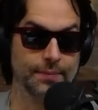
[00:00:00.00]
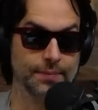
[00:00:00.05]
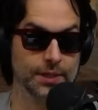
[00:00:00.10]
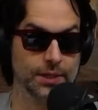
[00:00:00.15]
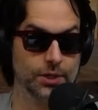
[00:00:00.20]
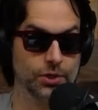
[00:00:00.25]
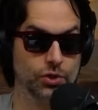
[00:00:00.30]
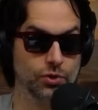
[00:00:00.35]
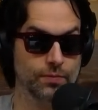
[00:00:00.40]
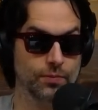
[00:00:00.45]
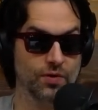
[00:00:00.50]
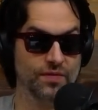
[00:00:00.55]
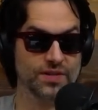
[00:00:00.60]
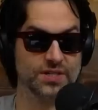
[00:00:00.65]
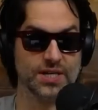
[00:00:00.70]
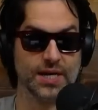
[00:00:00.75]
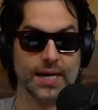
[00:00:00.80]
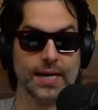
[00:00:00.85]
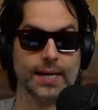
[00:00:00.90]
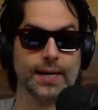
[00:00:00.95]
I'm going to do
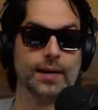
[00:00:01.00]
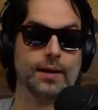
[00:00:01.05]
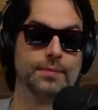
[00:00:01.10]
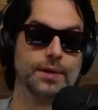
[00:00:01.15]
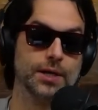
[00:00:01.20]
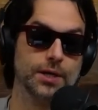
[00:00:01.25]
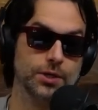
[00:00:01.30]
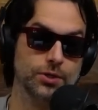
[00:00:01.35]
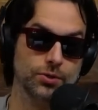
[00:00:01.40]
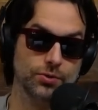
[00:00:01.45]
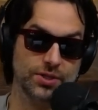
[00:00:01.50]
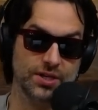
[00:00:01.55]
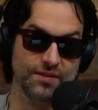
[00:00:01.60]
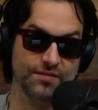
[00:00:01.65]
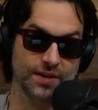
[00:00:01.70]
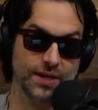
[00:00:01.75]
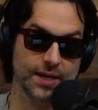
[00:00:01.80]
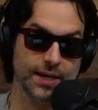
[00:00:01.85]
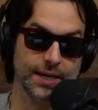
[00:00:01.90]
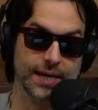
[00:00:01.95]
movies again and I'm going to do
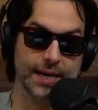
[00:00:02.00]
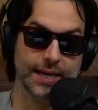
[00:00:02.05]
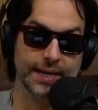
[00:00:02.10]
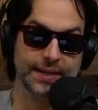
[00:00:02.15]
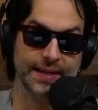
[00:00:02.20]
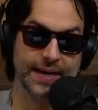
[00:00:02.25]
TV again.